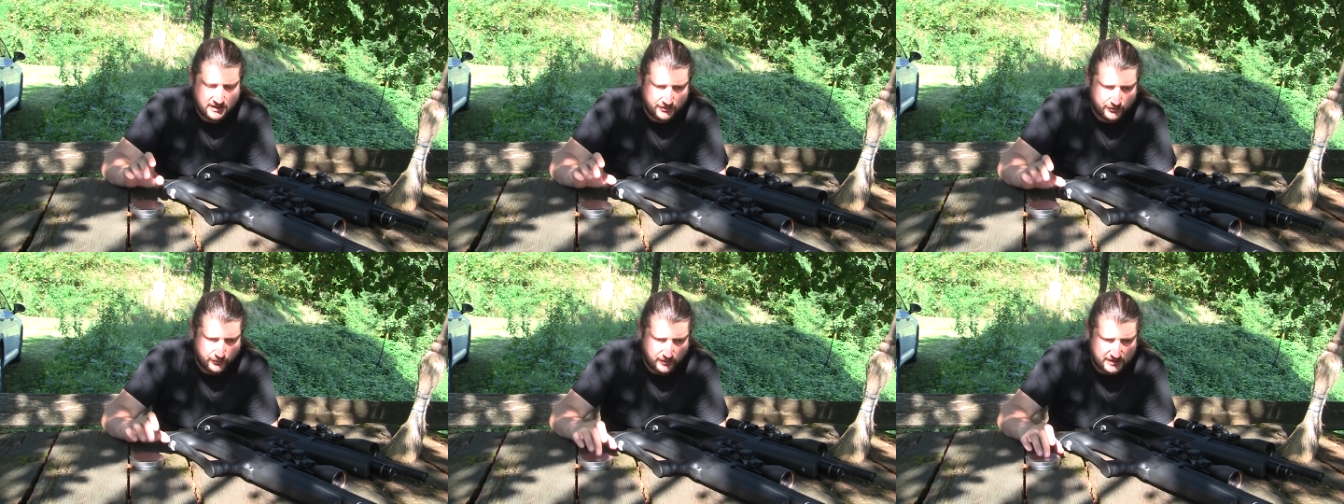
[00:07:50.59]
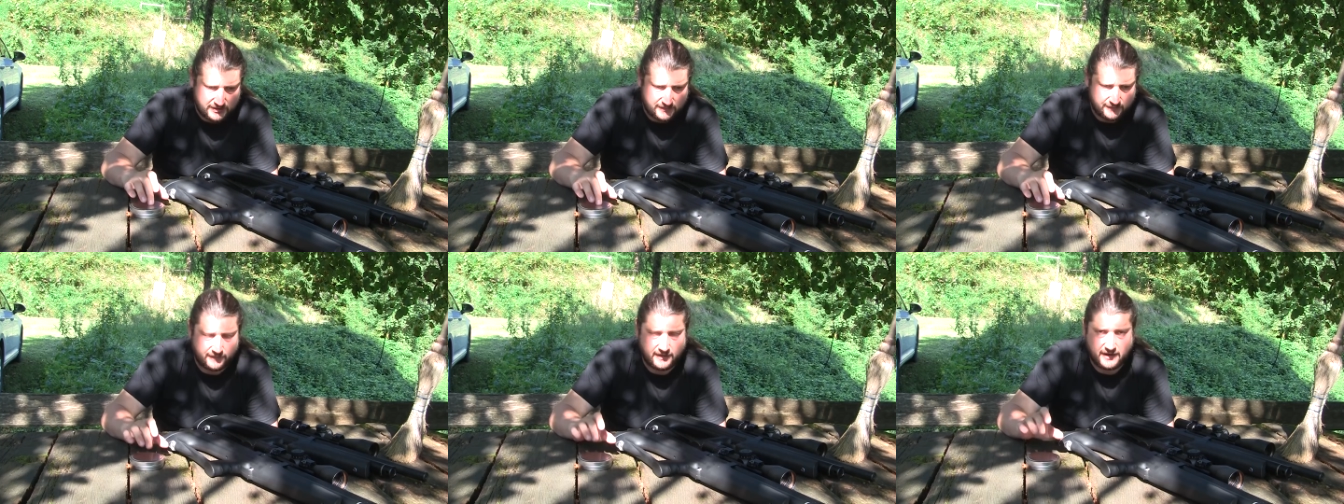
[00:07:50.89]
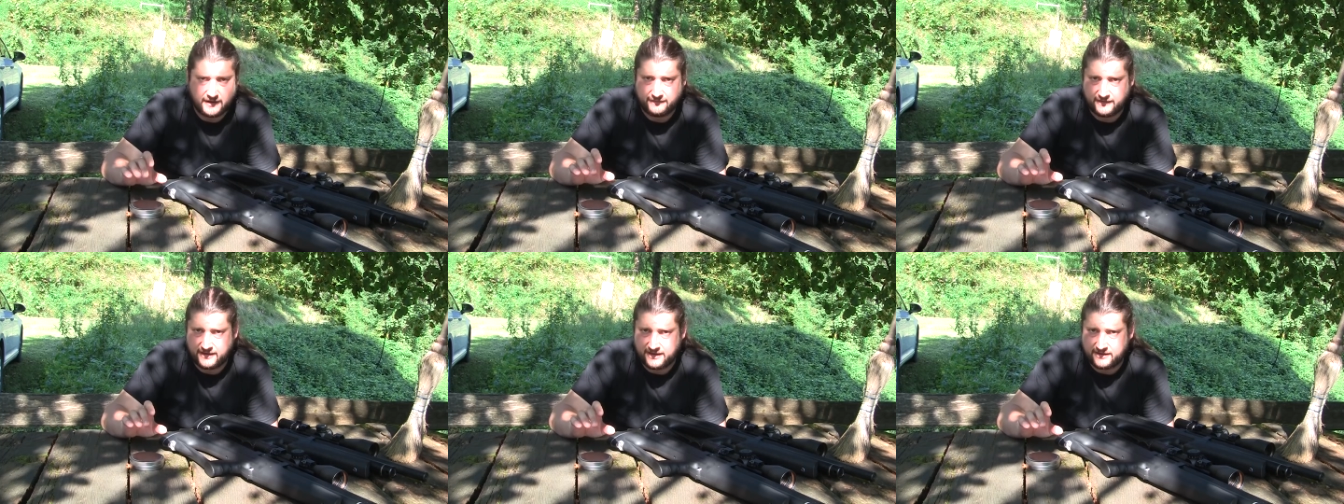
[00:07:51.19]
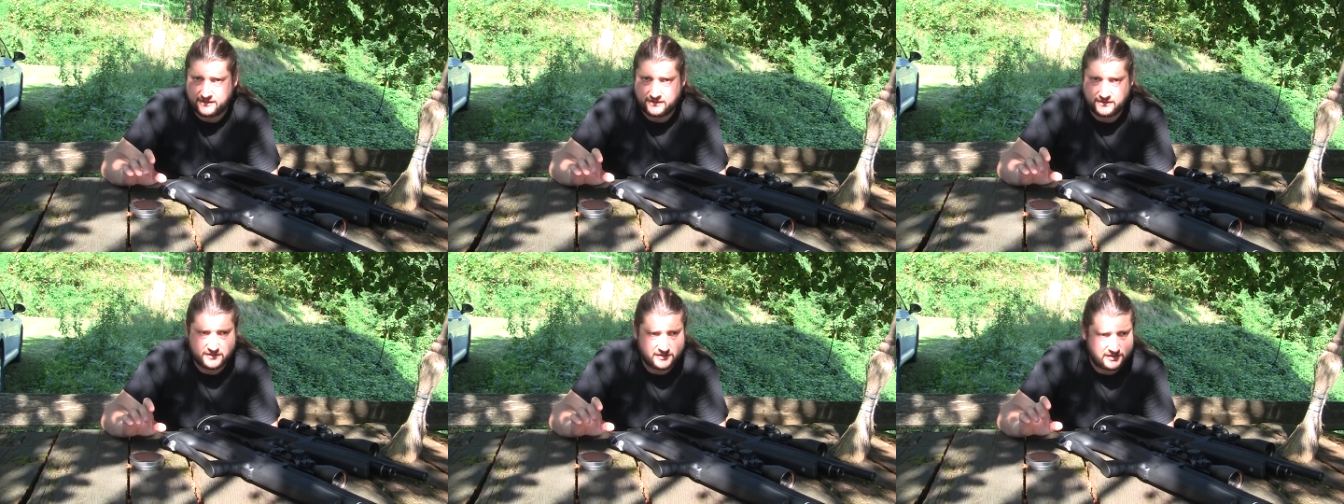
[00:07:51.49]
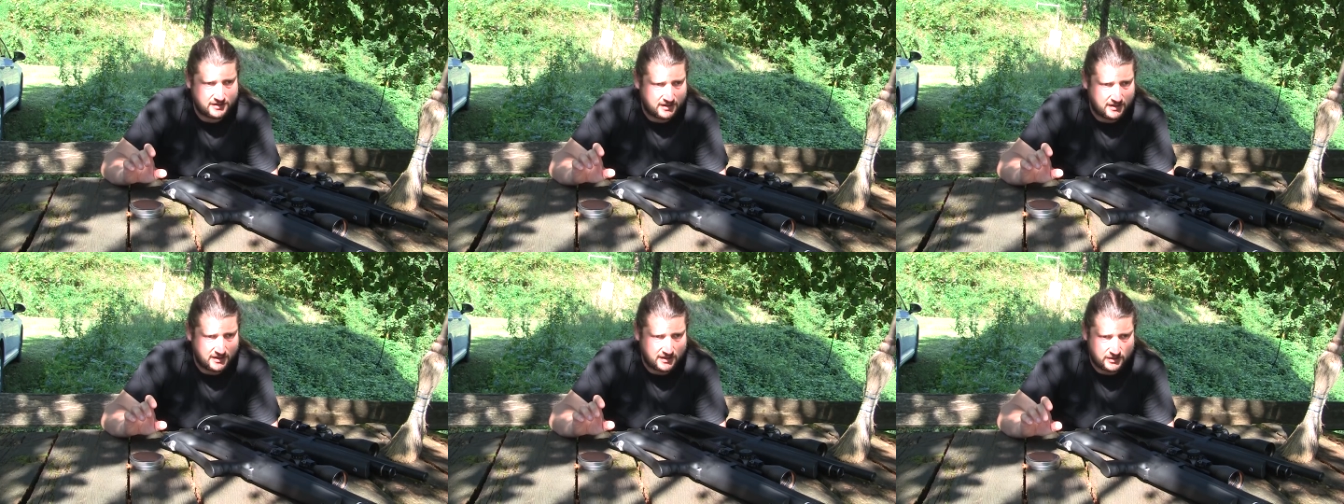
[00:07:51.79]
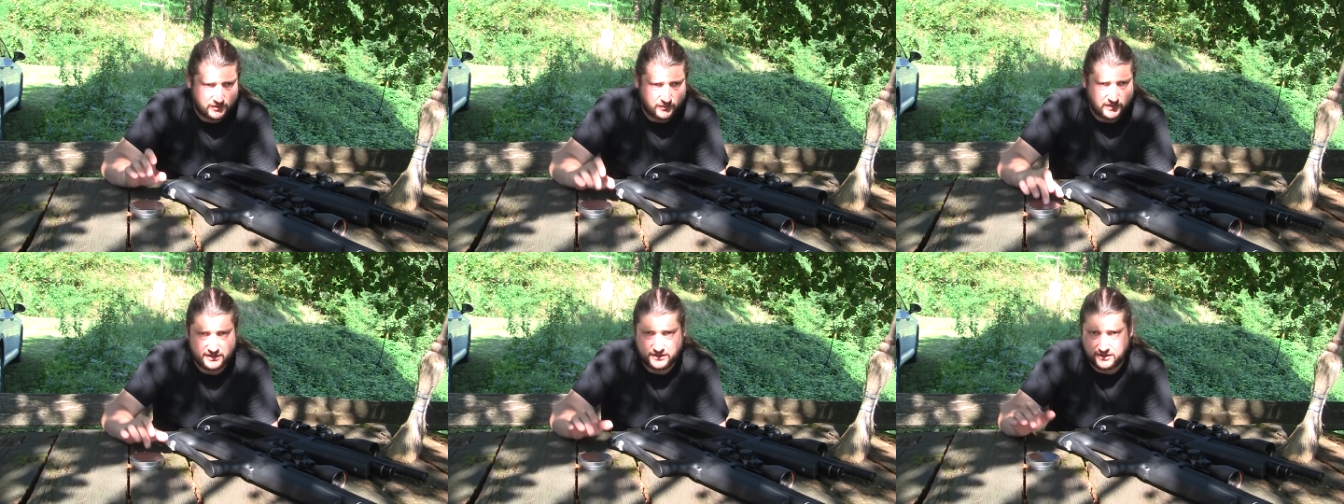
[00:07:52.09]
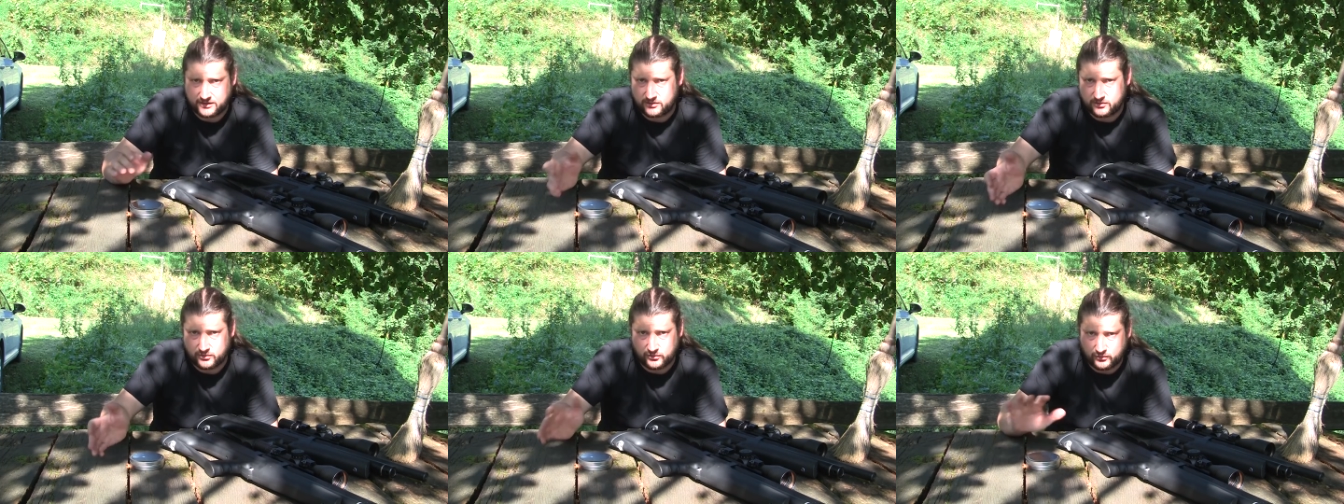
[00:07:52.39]
25 and uh,
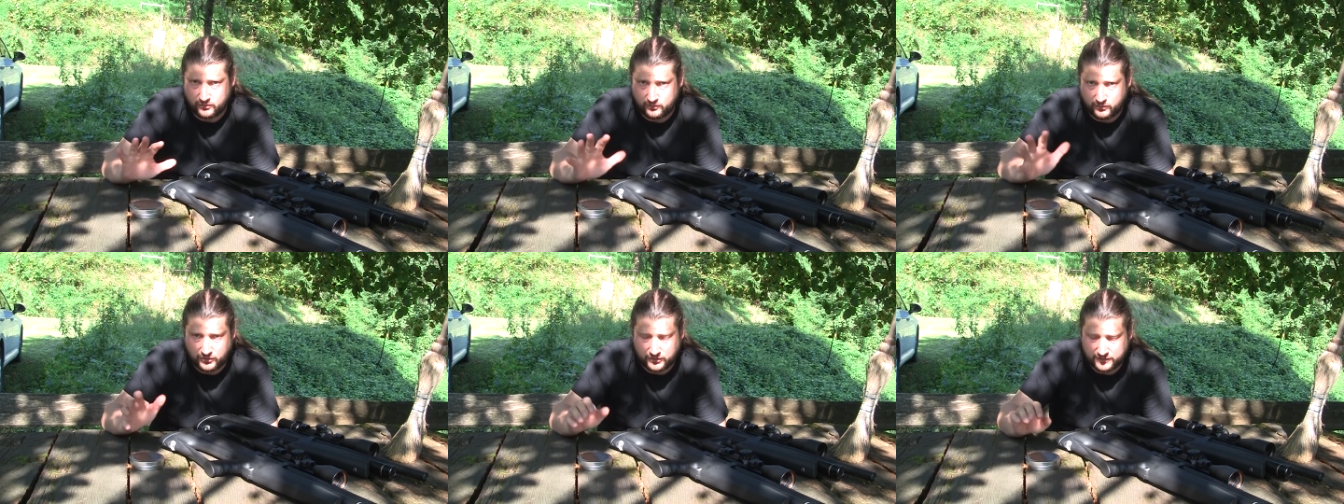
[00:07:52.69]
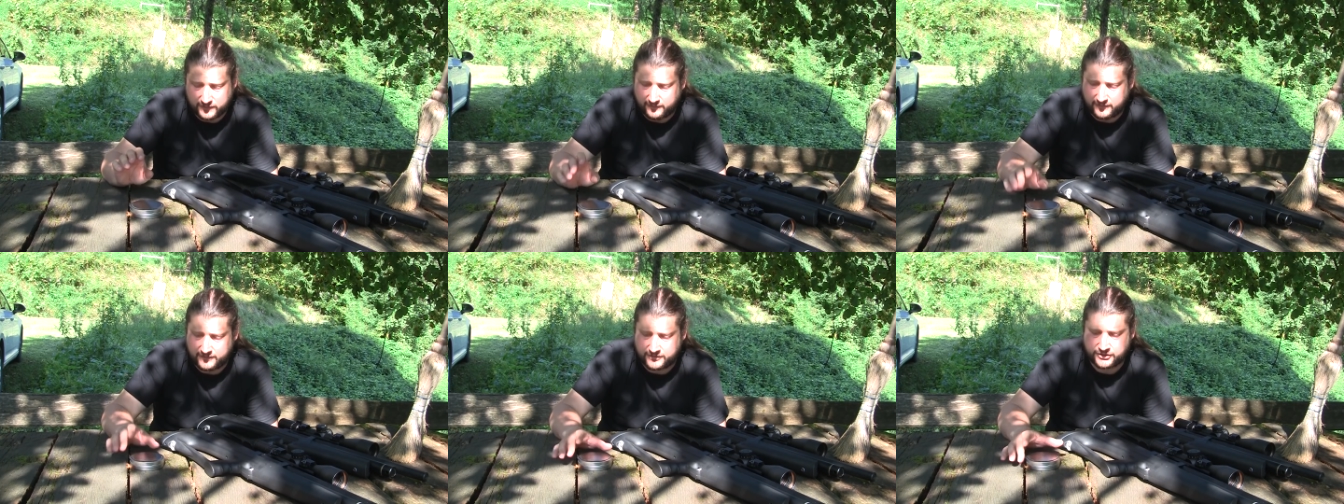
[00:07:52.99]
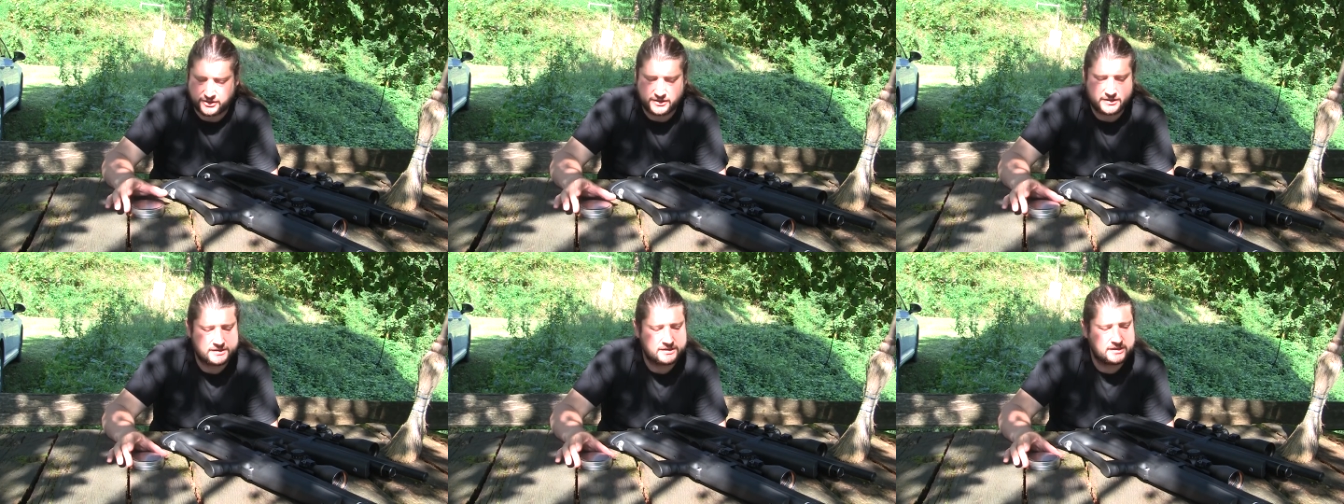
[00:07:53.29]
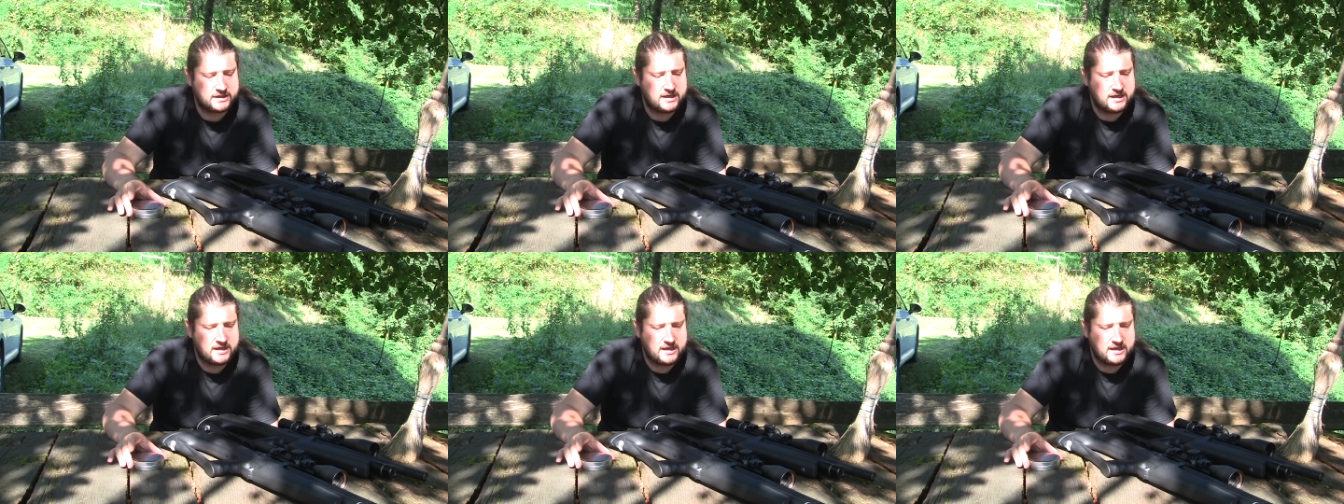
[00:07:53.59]
22 both versions